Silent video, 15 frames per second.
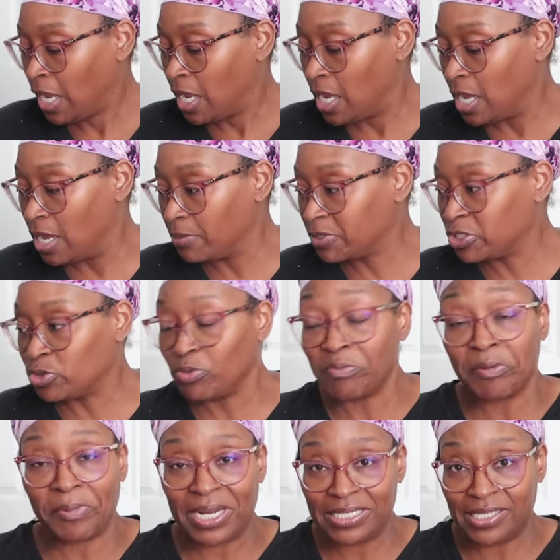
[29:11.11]
Because
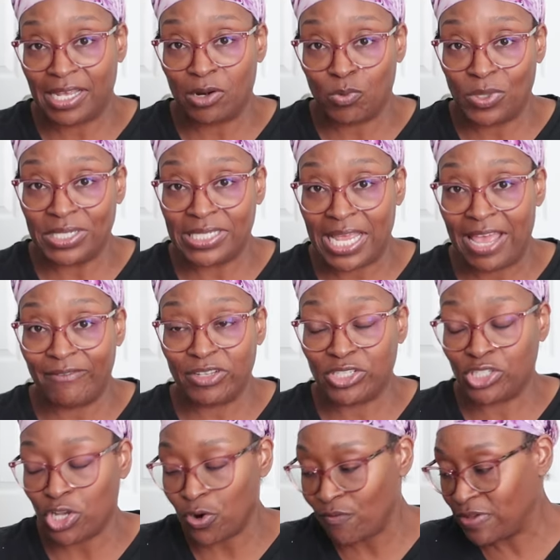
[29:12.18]
remember I said I wanted to have it
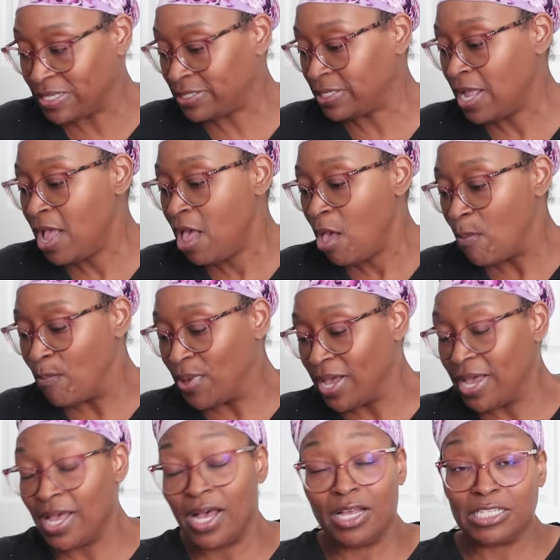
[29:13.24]
serviced.
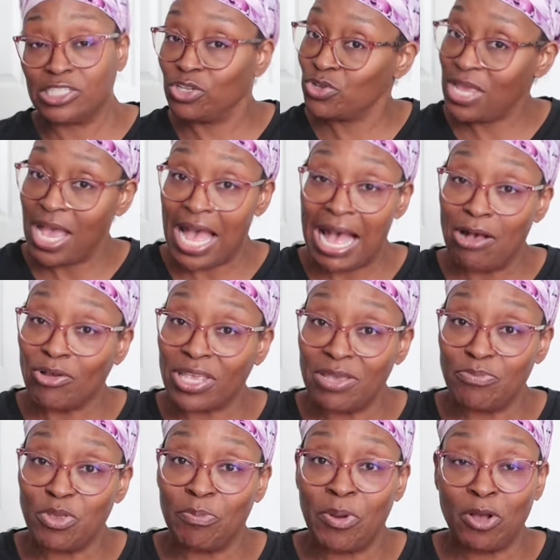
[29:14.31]
But so yeah, I'll
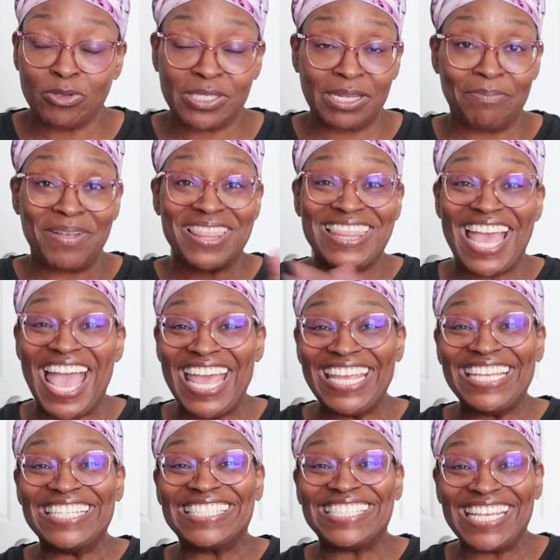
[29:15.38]
keep you posted. But that
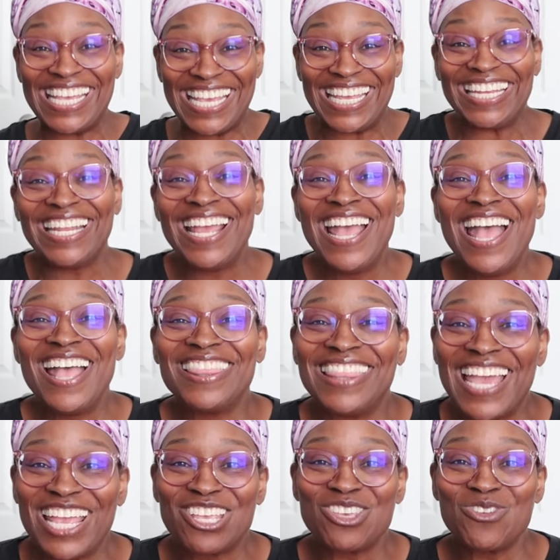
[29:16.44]
is it.
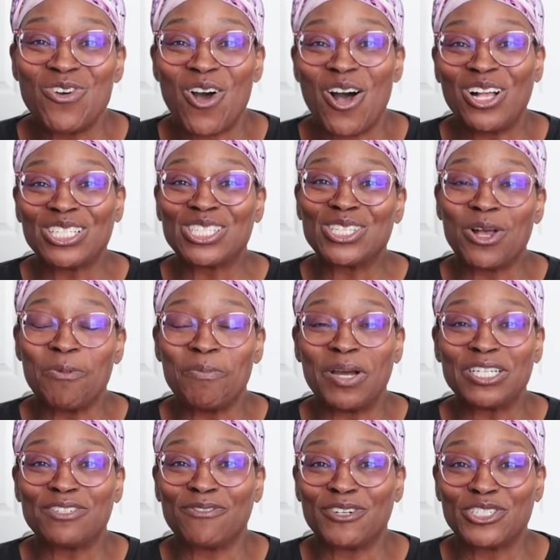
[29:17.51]
Thank you all so
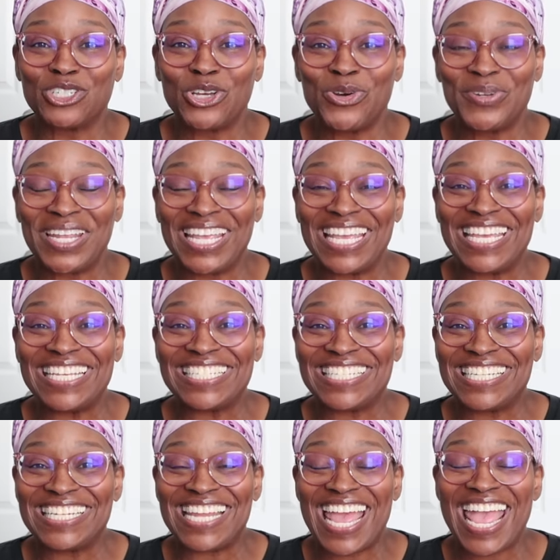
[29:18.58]
much for tuning in
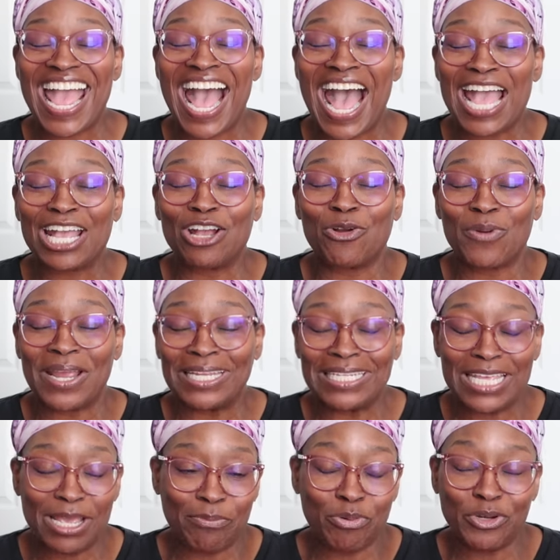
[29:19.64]
today. I
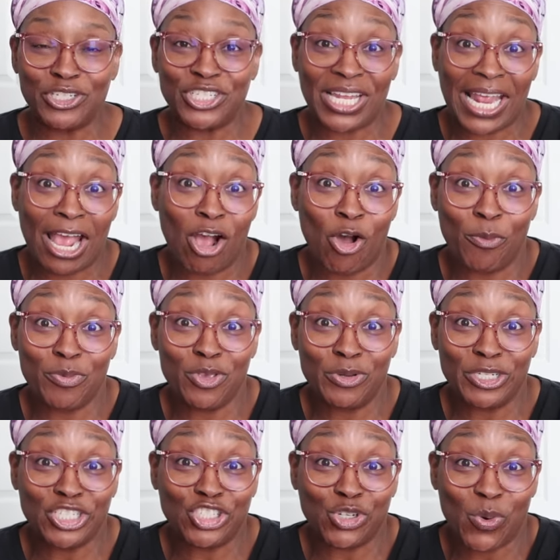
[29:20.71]
greatly appreciate it. I hope
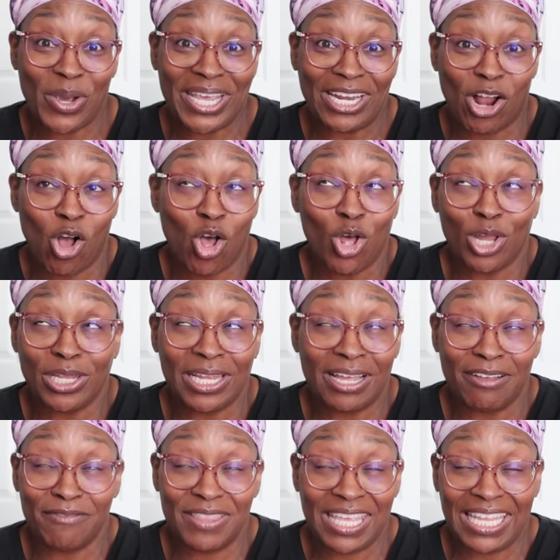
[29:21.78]
you enjoyed all
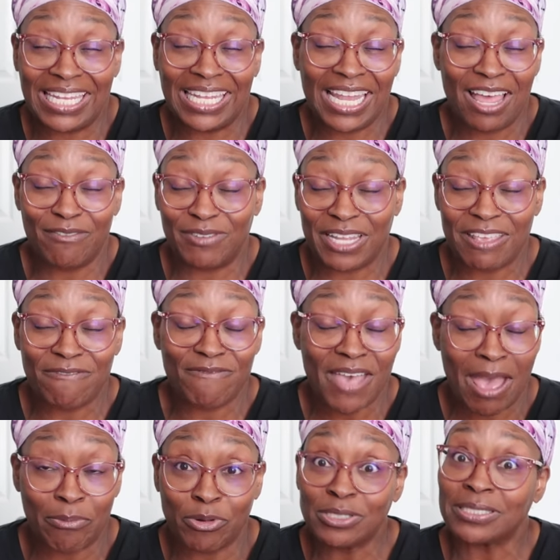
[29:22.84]
of the lovely
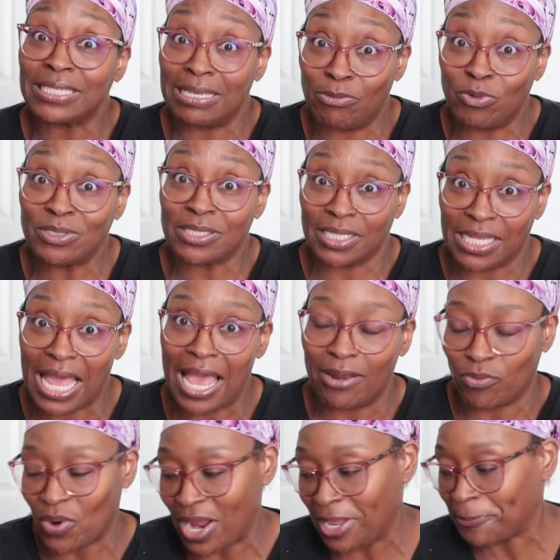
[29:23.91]
fabrics. It was a
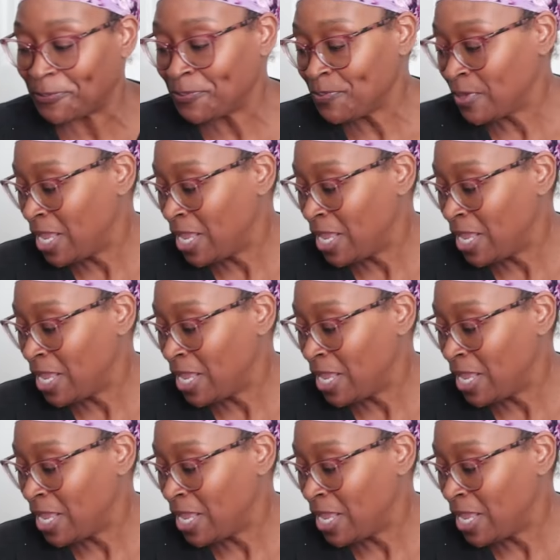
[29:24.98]
lot, right?